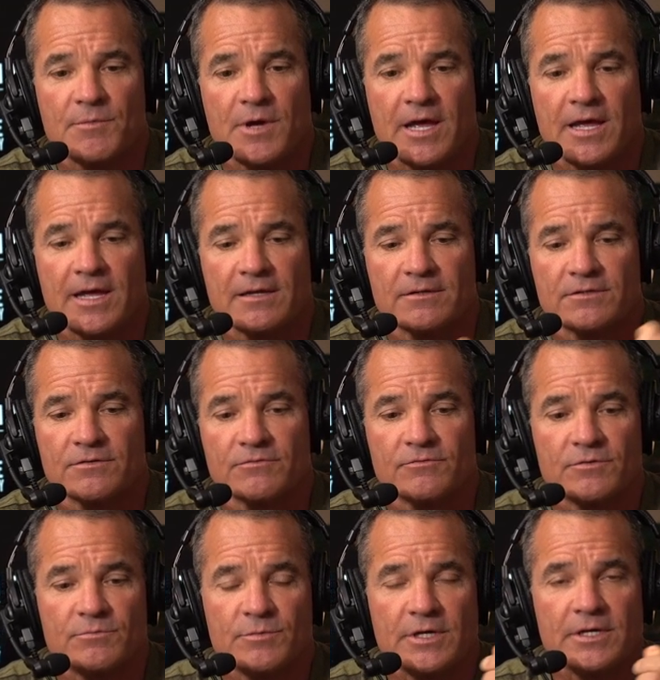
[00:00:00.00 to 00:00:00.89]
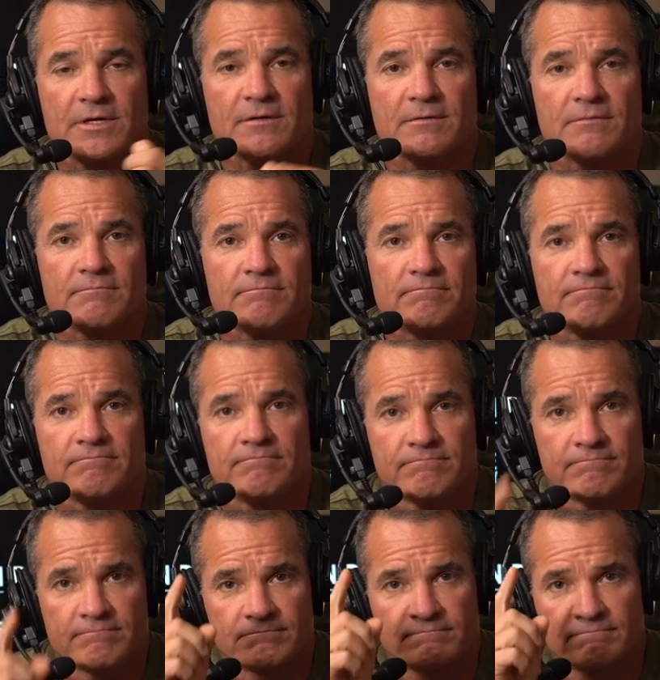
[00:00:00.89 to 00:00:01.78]
And my answer would be
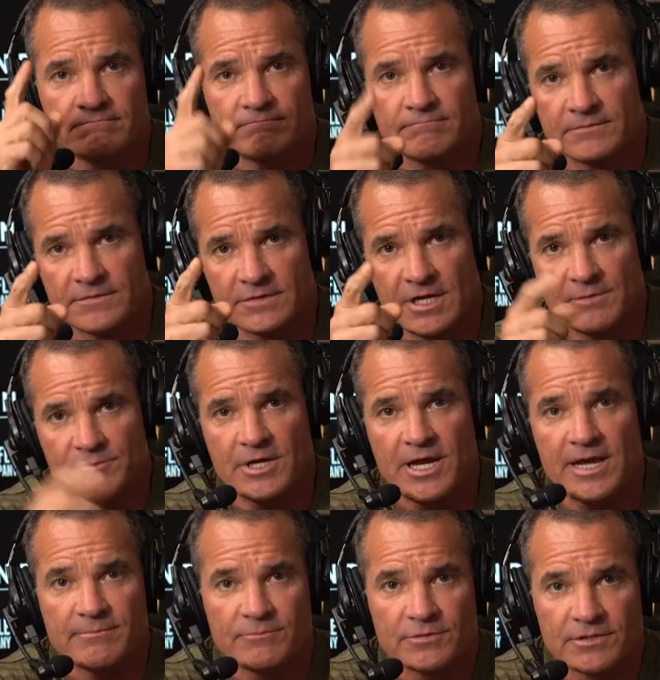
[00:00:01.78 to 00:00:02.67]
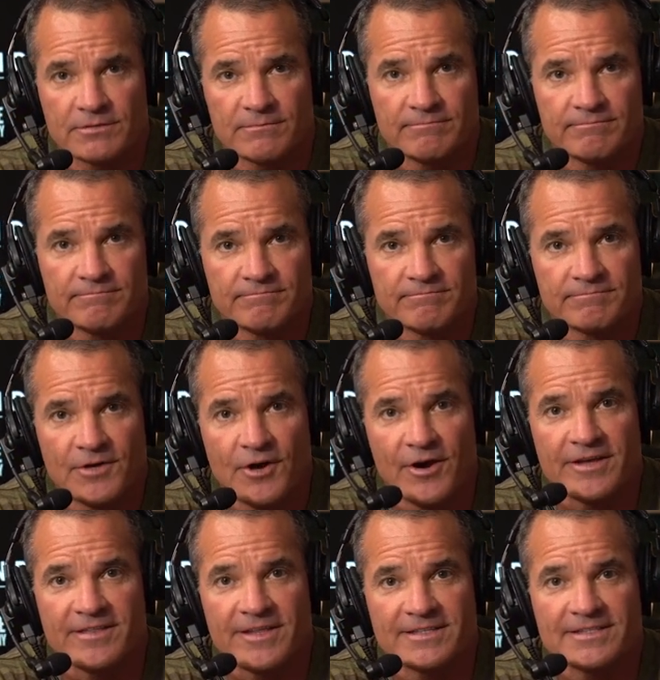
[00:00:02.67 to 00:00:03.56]
sometimes.
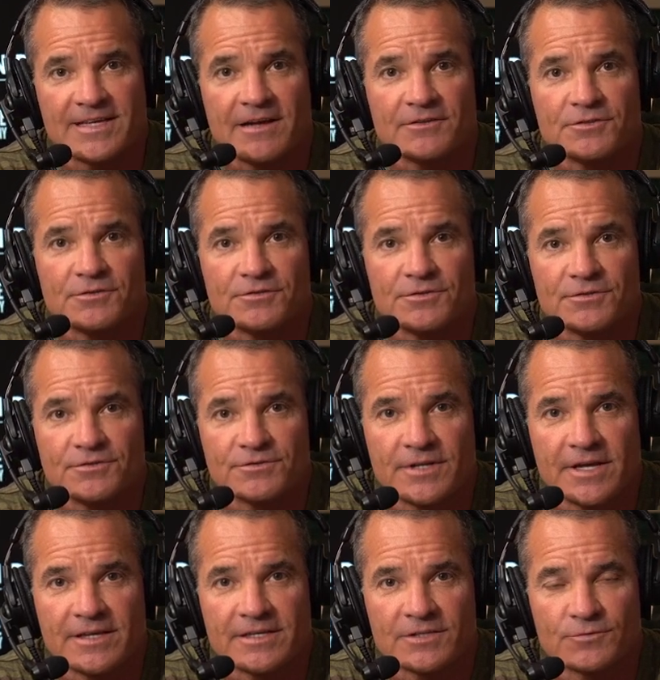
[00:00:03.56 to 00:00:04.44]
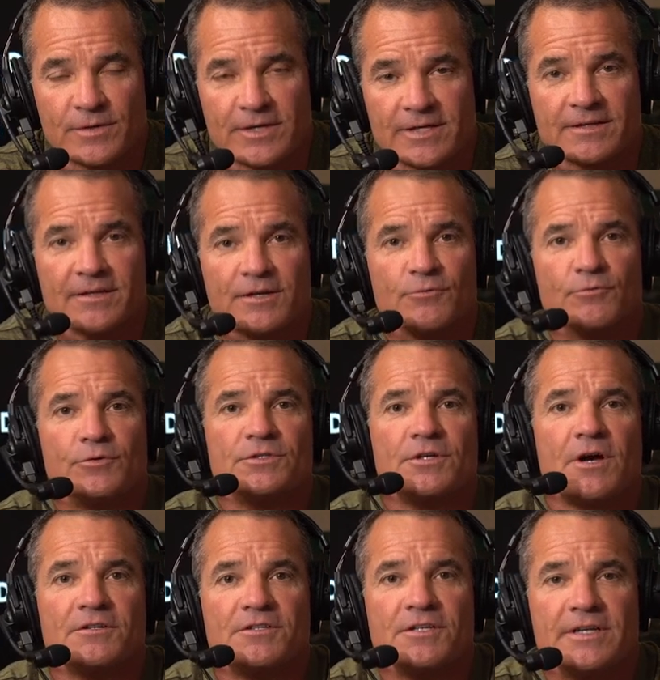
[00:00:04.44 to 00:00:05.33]
All right, that's How To Tuesday this week.
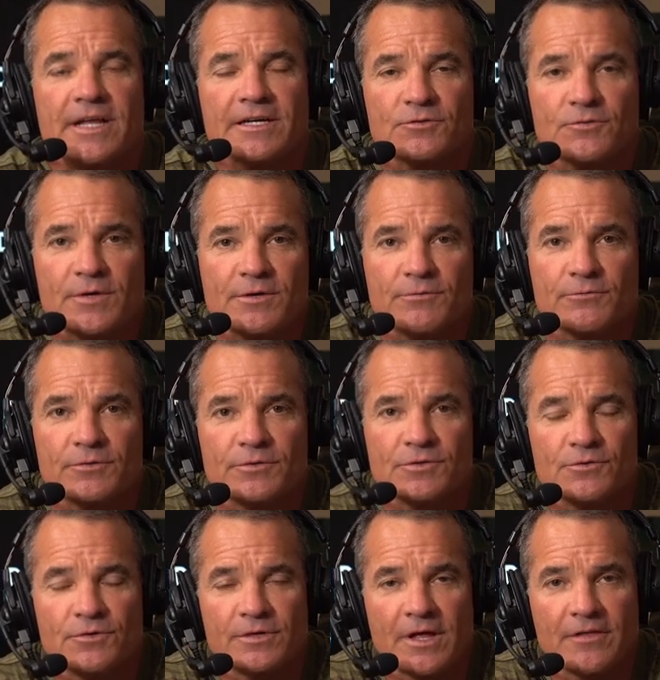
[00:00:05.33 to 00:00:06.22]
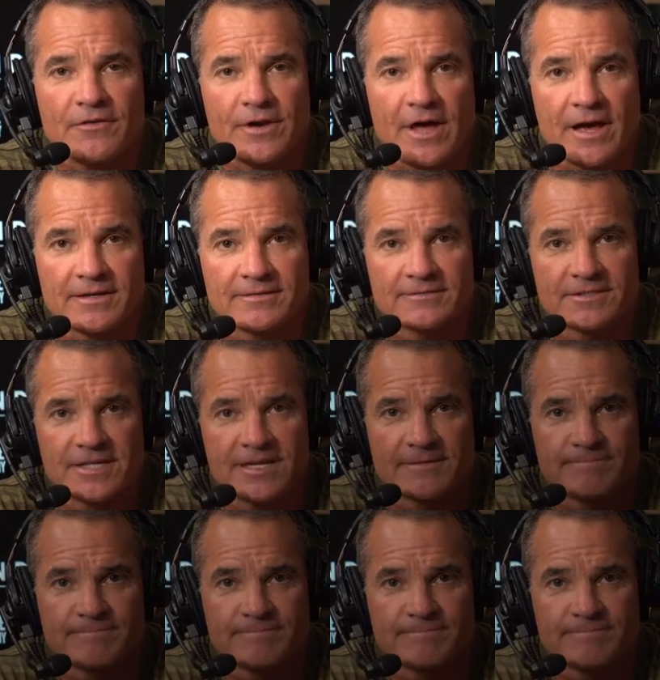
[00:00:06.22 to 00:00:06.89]
We'll talk to you next week when we do another knot.